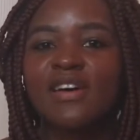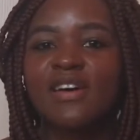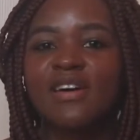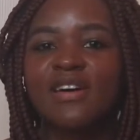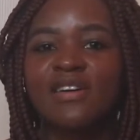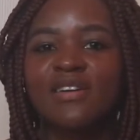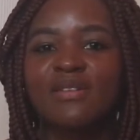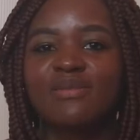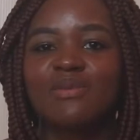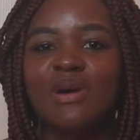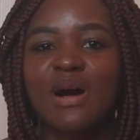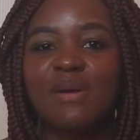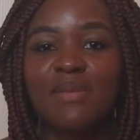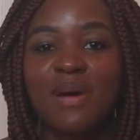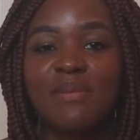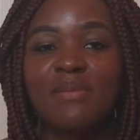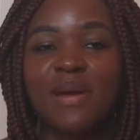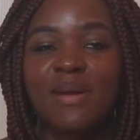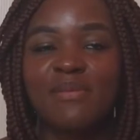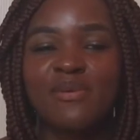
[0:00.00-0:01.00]
while
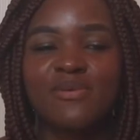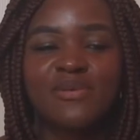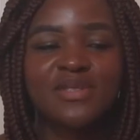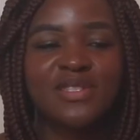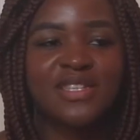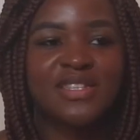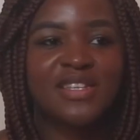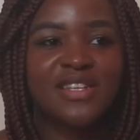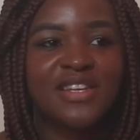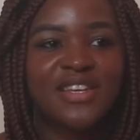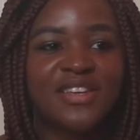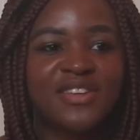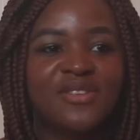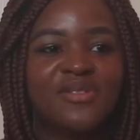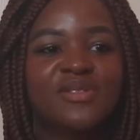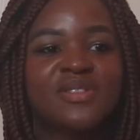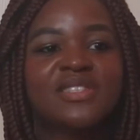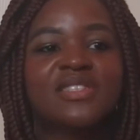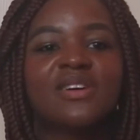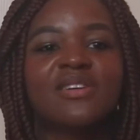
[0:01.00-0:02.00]
my baby was in the
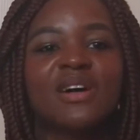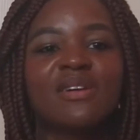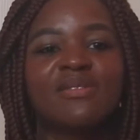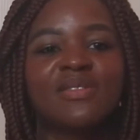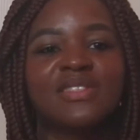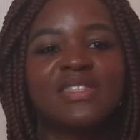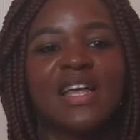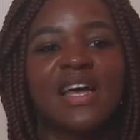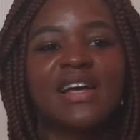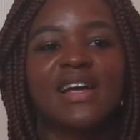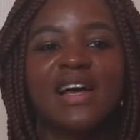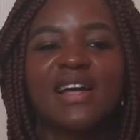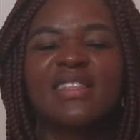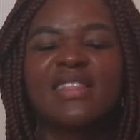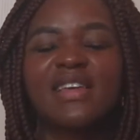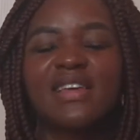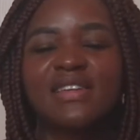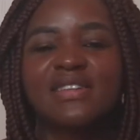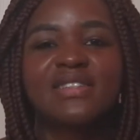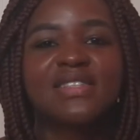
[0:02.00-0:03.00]
NICU. So I was like, I
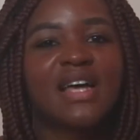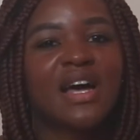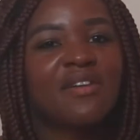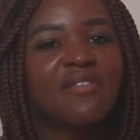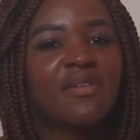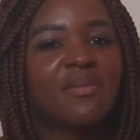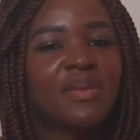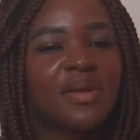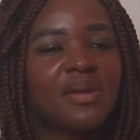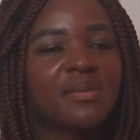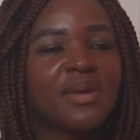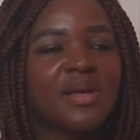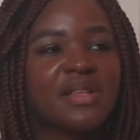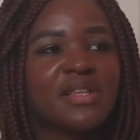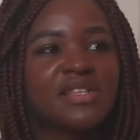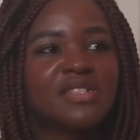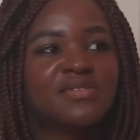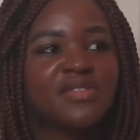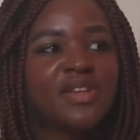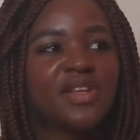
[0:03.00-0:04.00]
think it's time for me to make
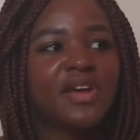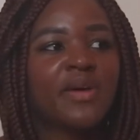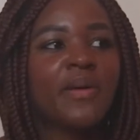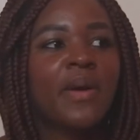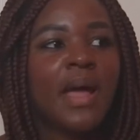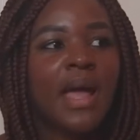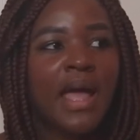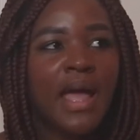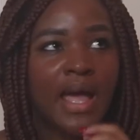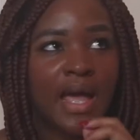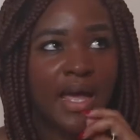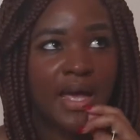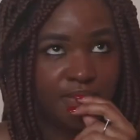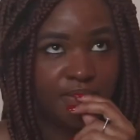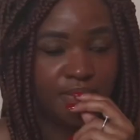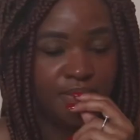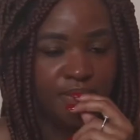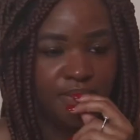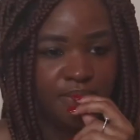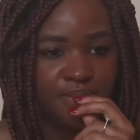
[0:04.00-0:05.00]
this video.
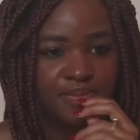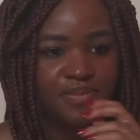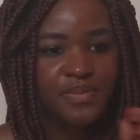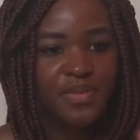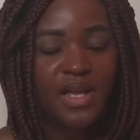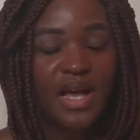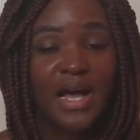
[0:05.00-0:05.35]
I